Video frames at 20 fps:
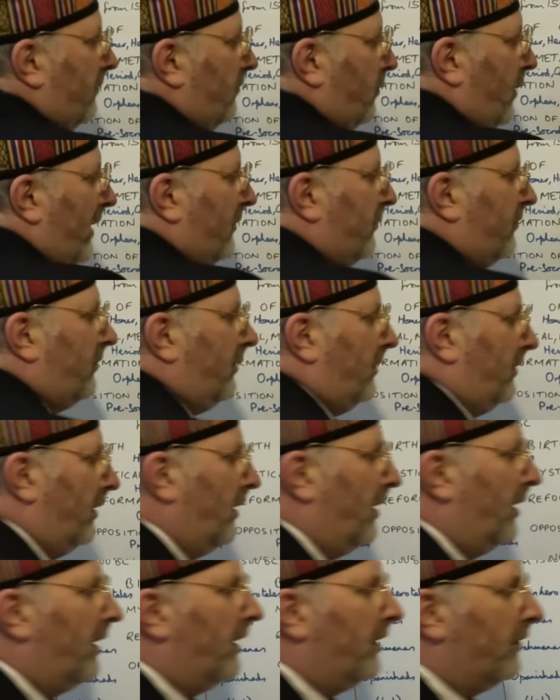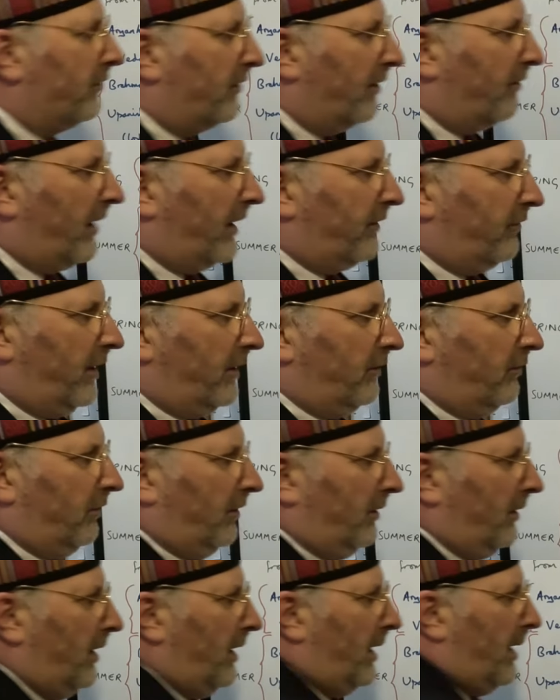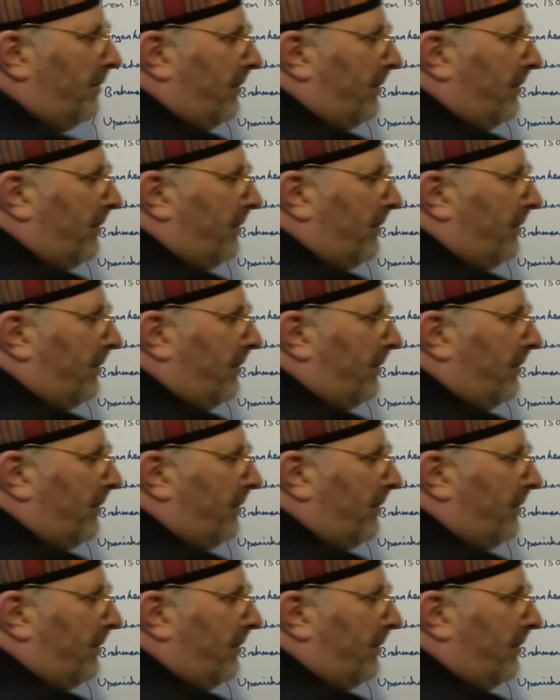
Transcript: of Western civilization.